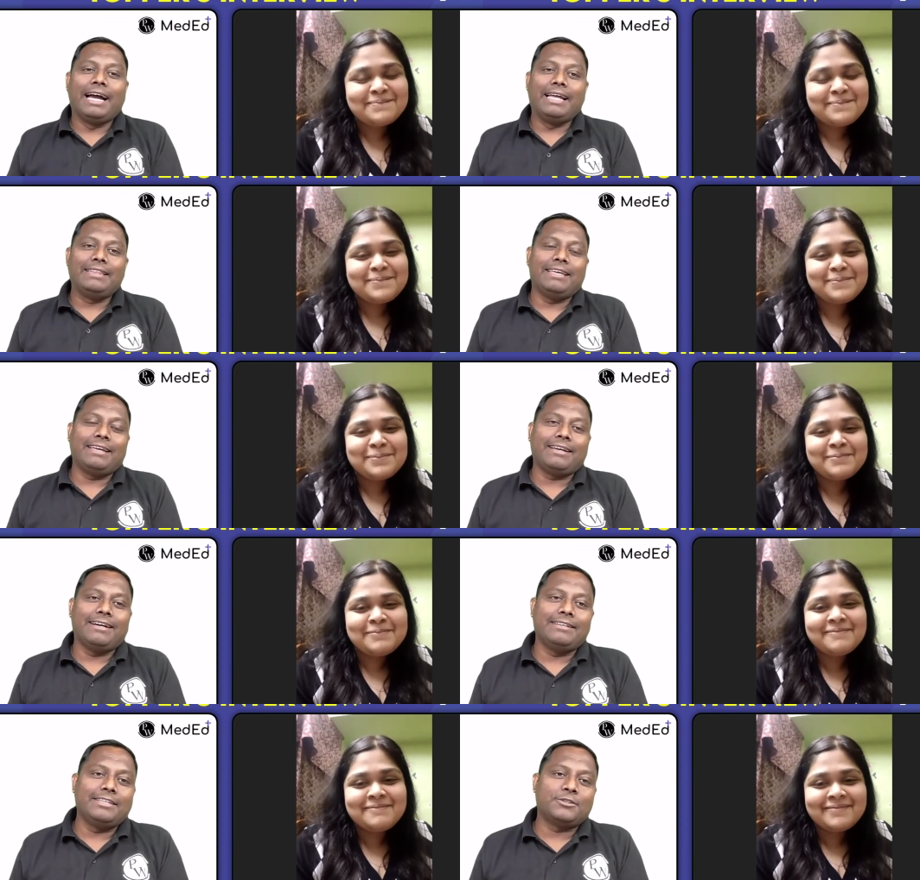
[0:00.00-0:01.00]
Speaker 1: I think
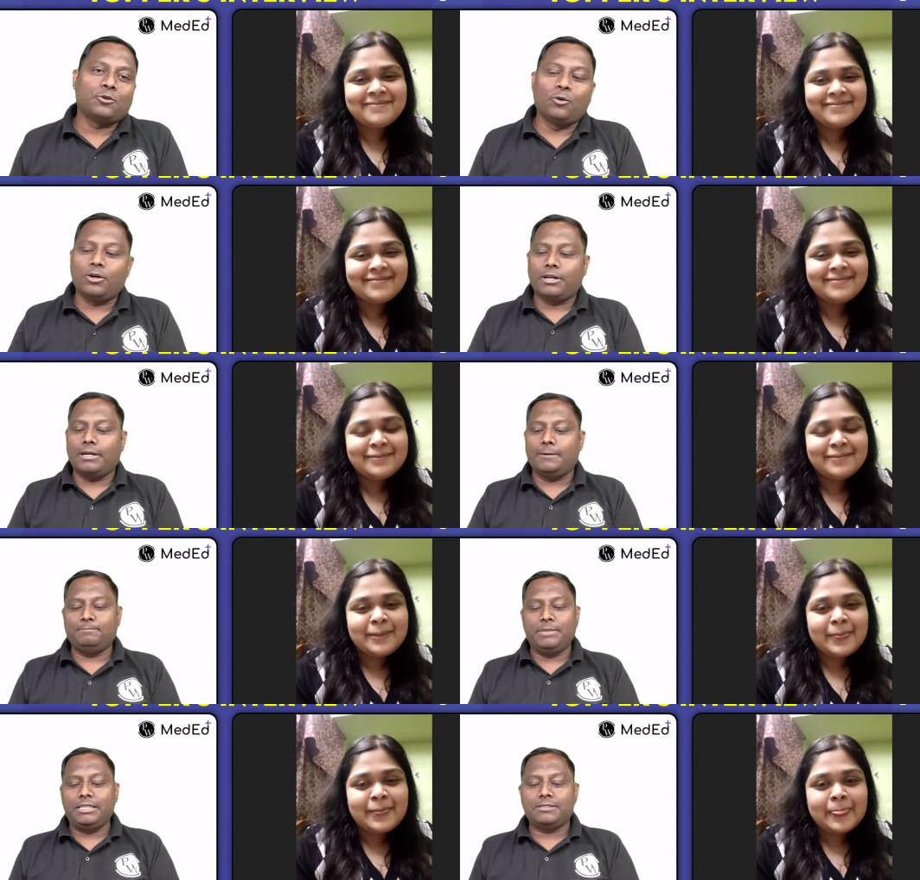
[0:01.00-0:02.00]
uh, the score uh,
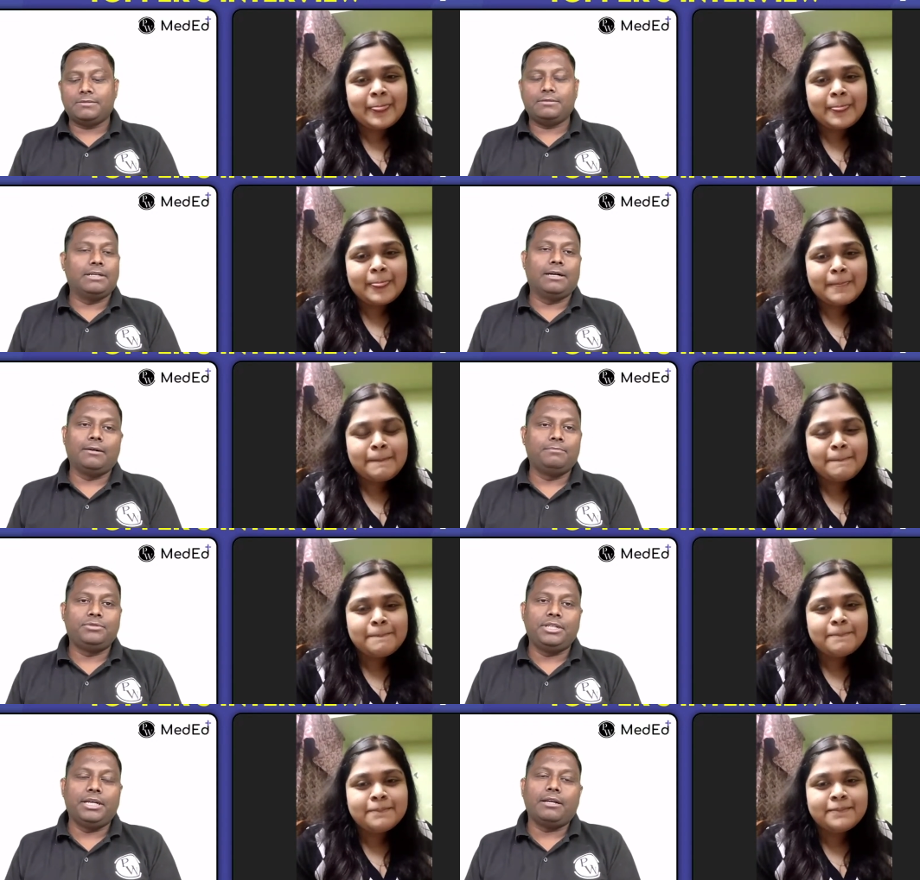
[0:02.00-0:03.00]
is a
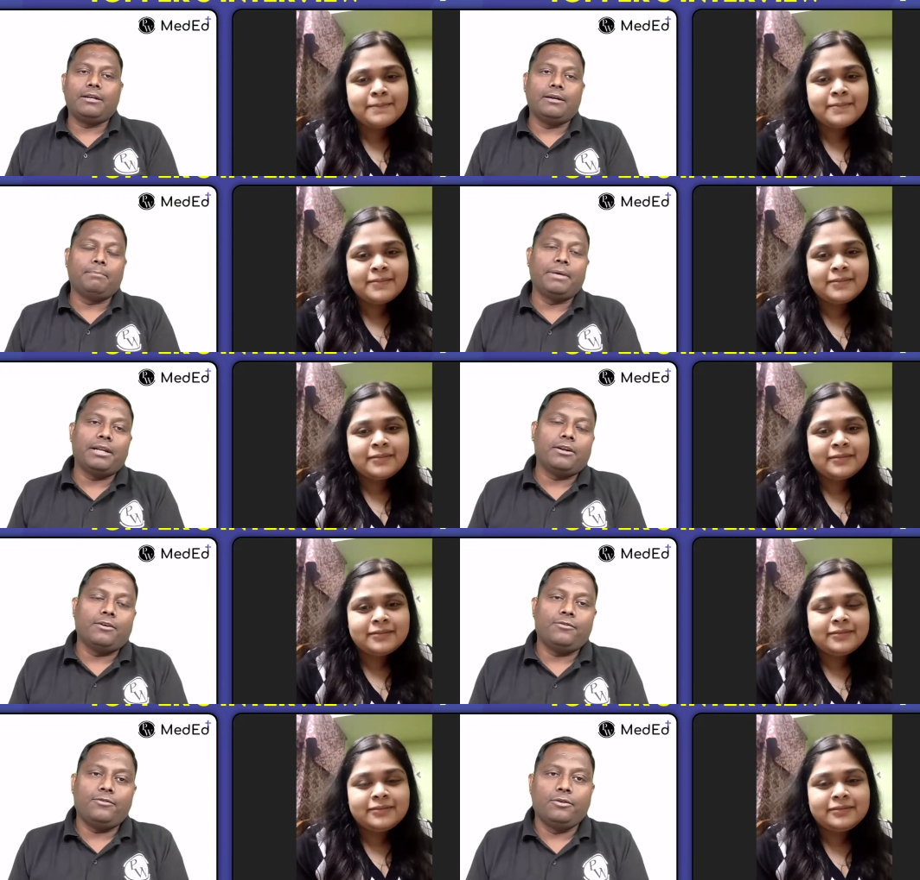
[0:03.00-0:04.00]
sheer uh, mirror
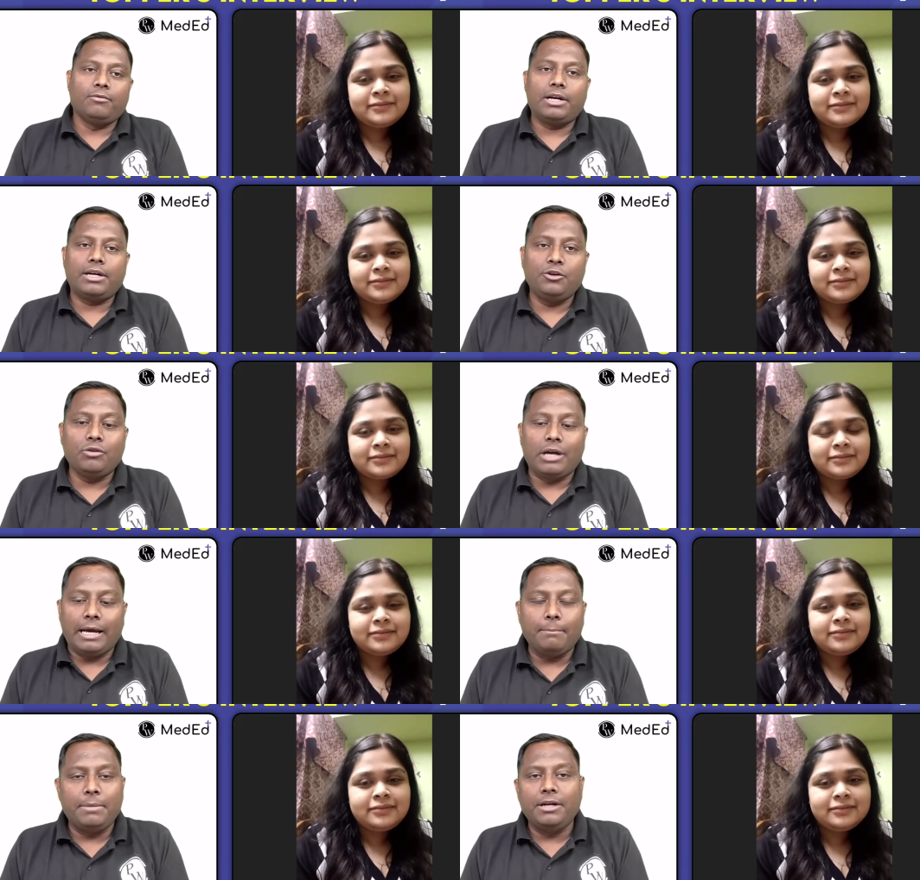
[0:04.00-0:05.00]
of uh, what you
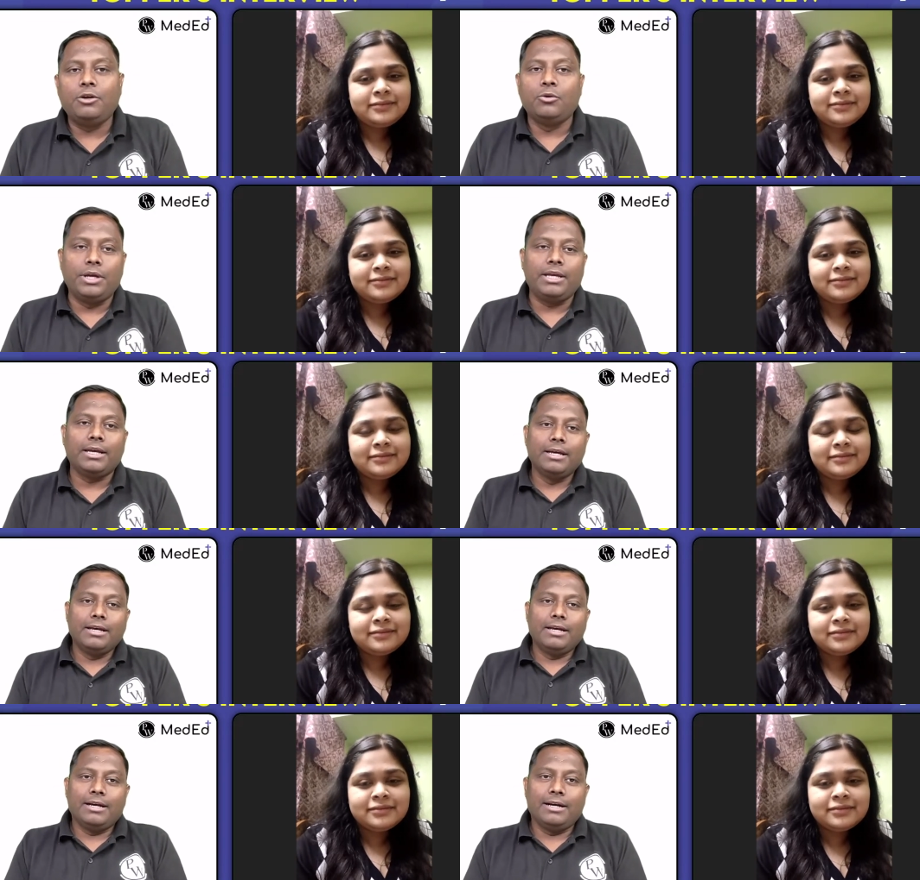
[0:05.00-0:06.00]
have been doing
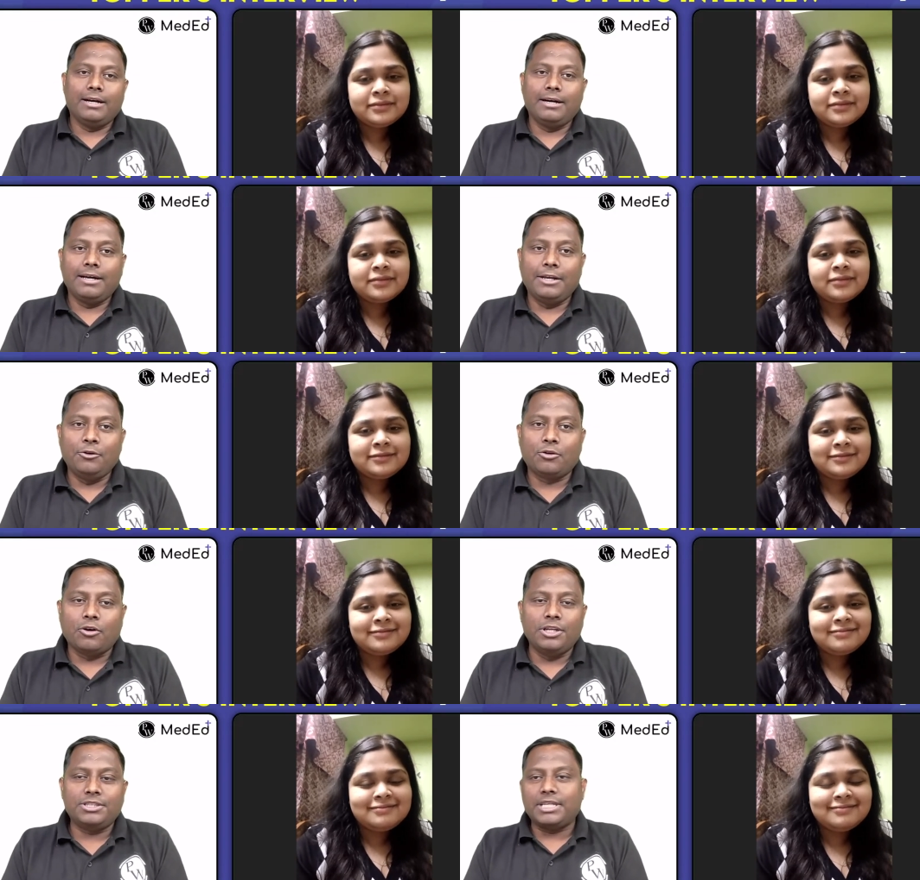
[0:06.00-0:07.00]
in your
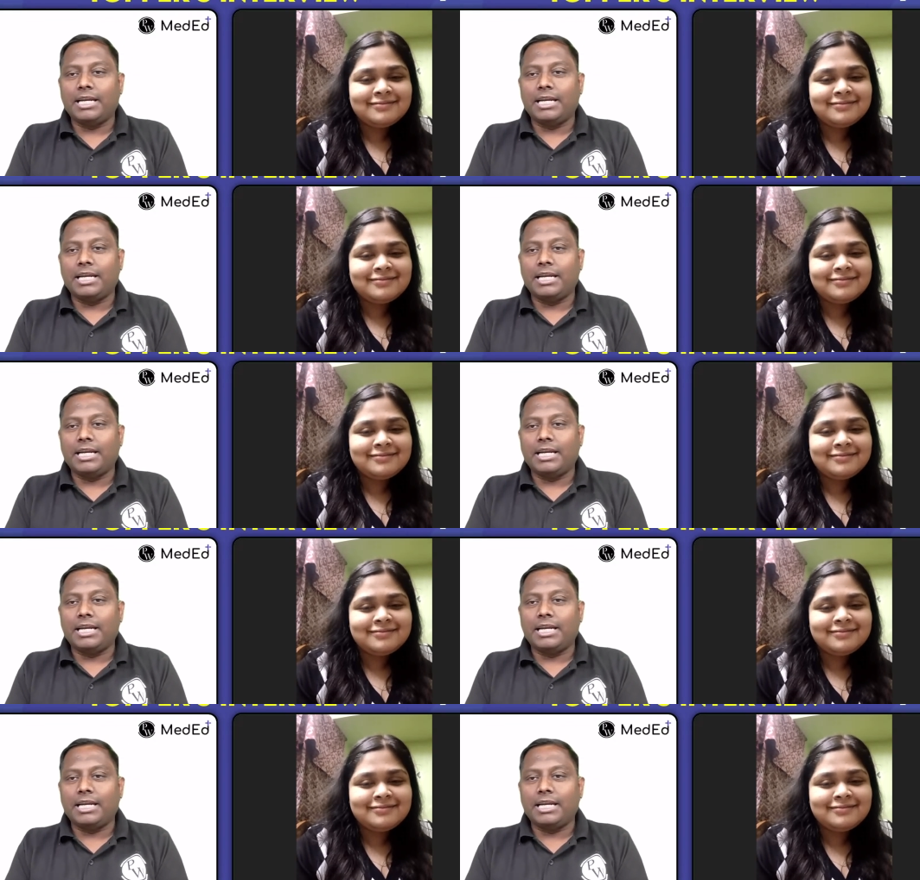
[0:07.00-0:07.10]
college.